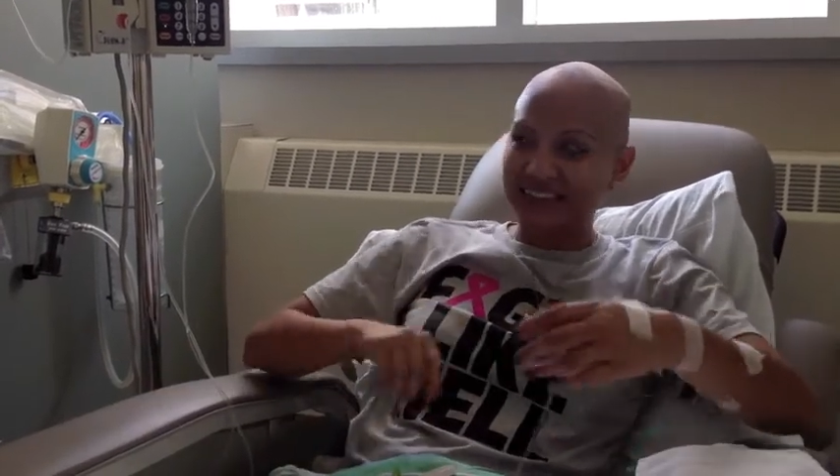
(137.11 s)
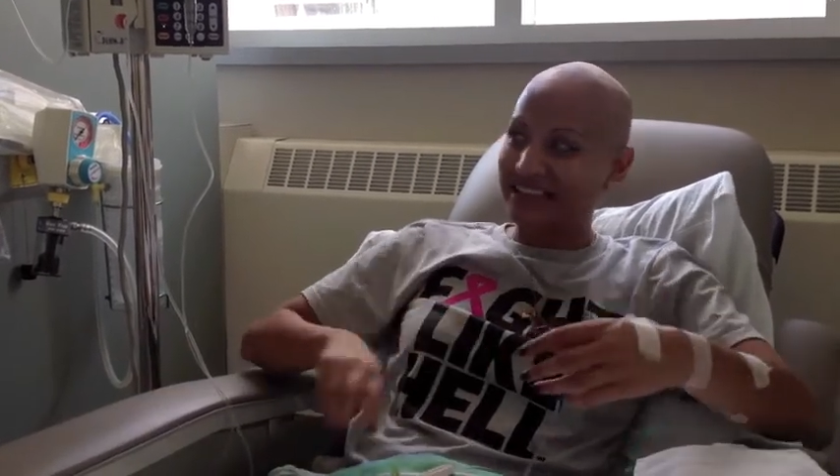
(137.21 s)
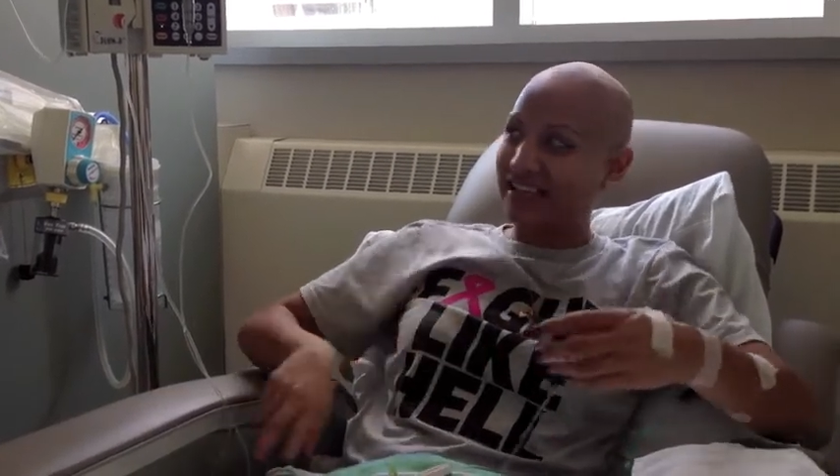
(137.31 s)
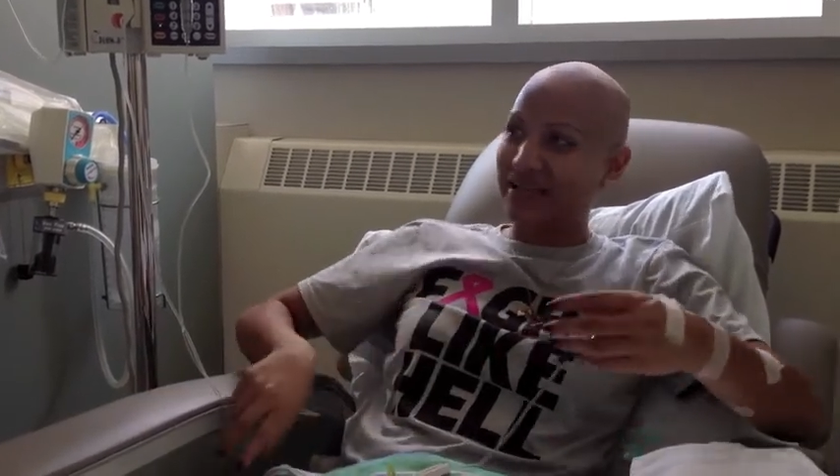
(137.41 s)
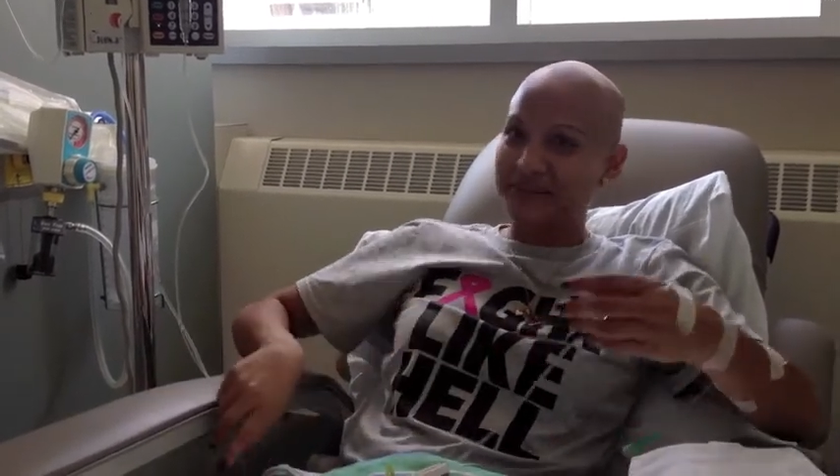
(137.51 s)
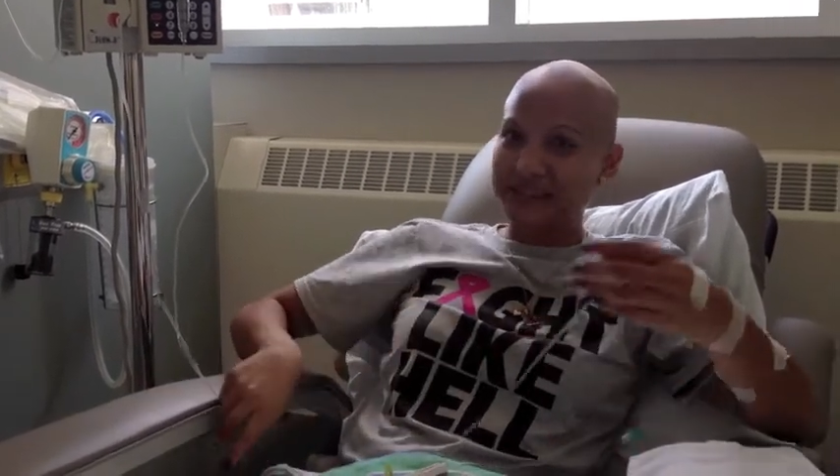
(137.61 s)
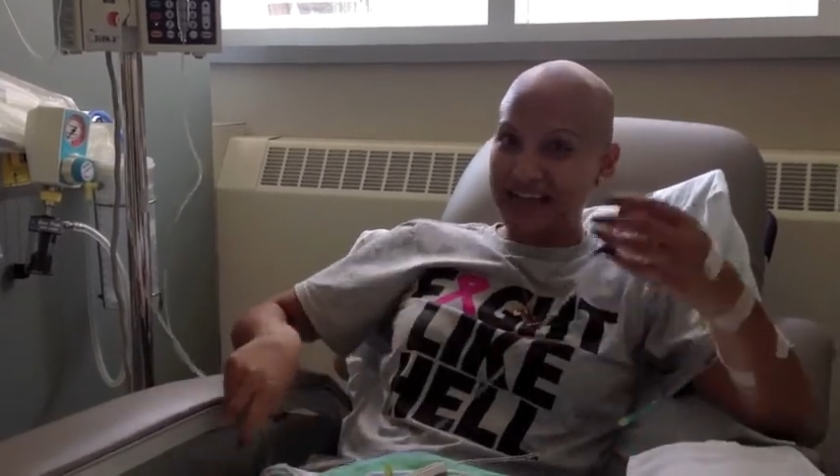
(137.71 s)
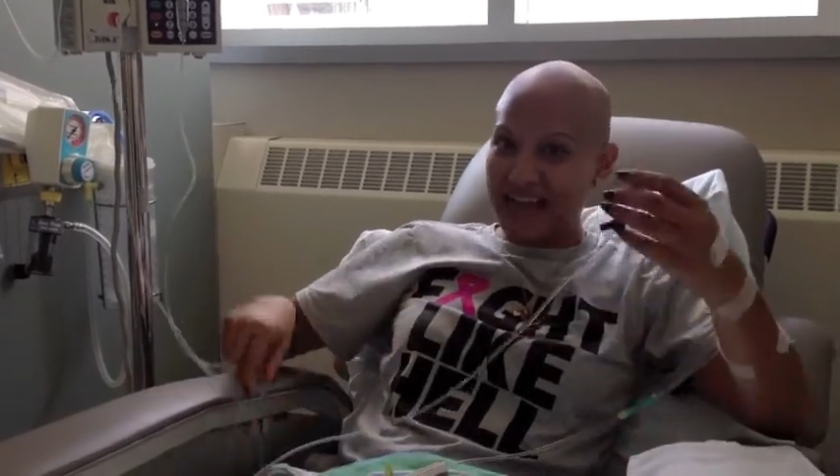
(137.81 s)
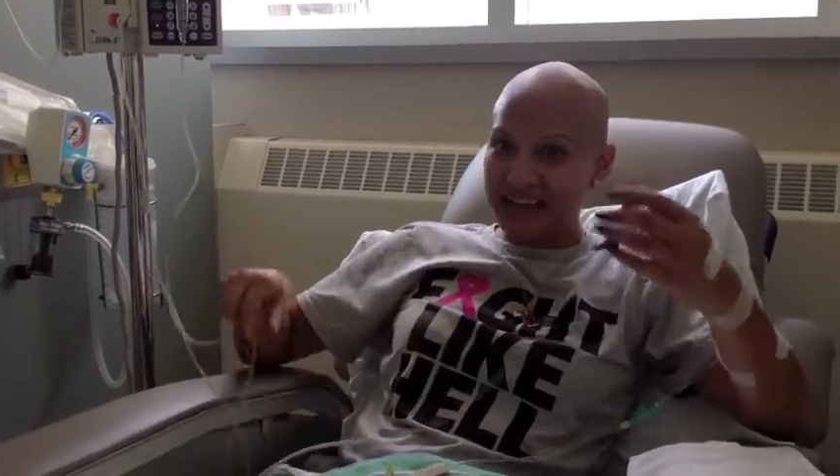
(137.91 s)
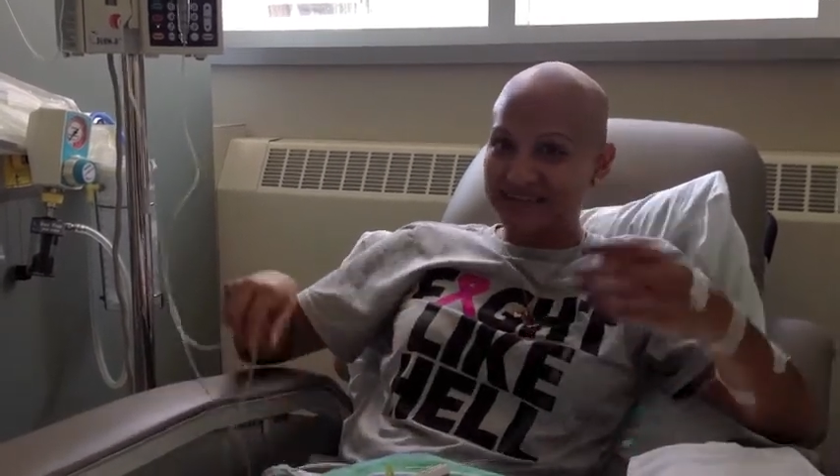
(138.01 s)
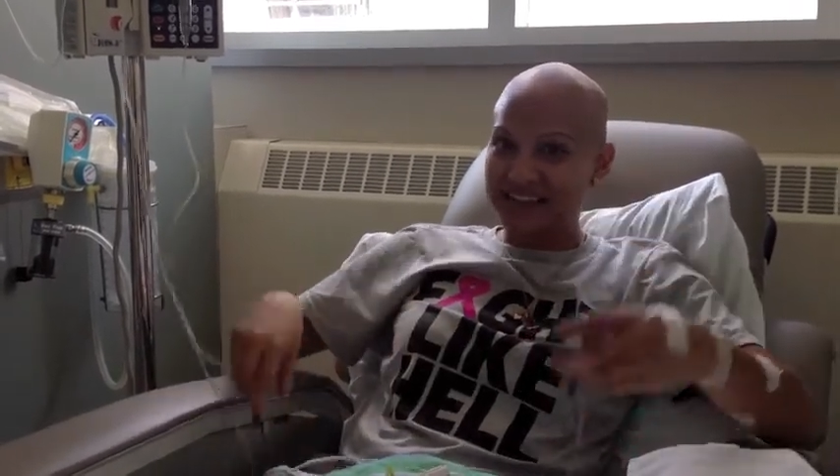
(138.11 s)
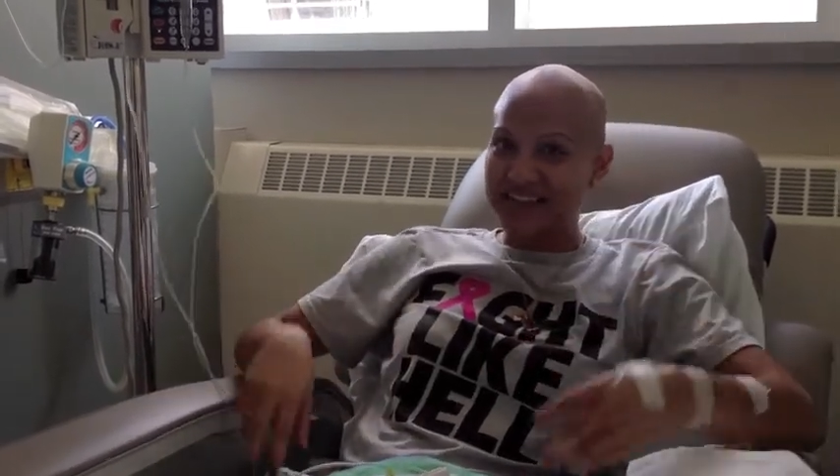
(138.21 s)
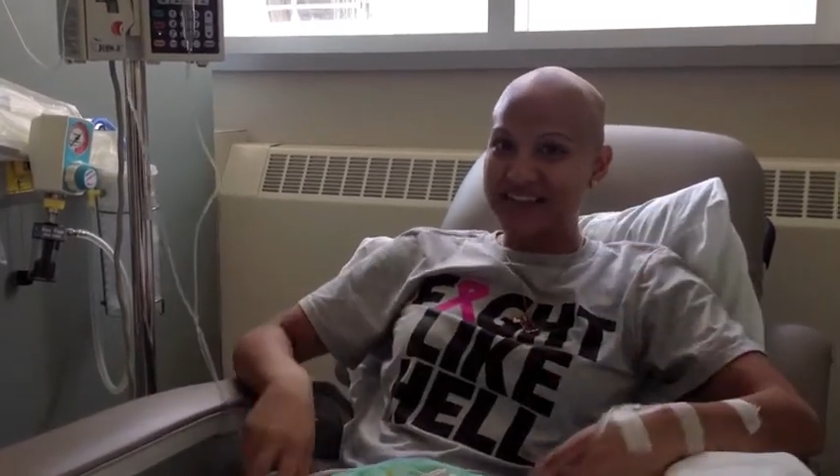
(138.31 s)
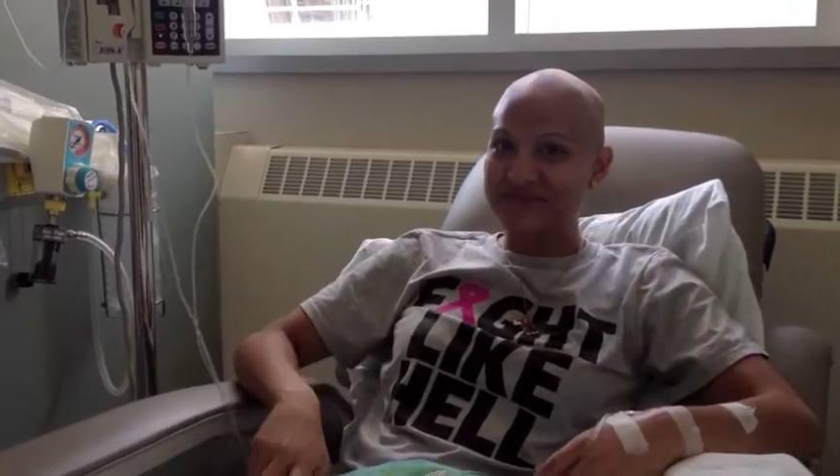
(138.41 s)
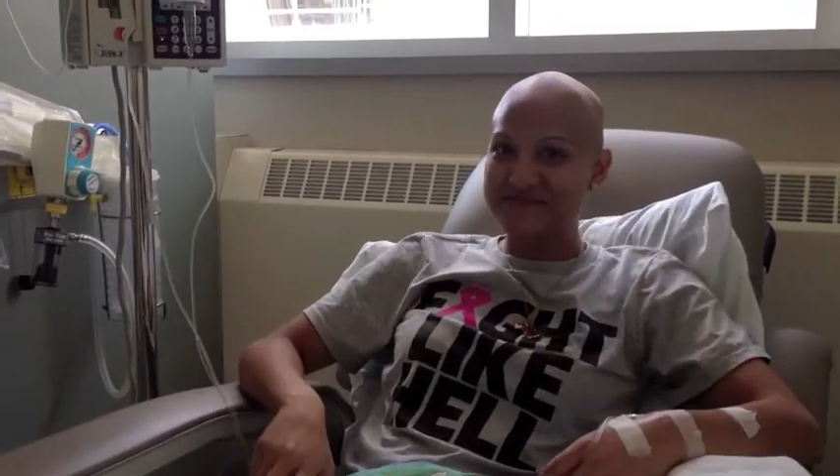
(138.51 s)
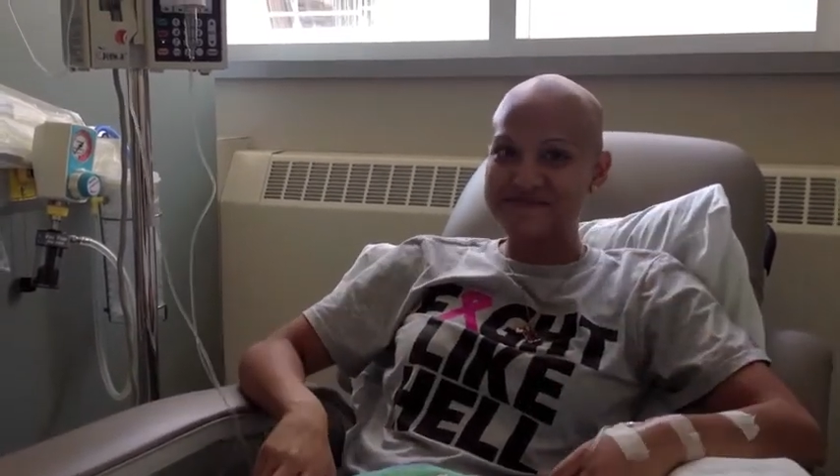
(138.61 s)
an empty IV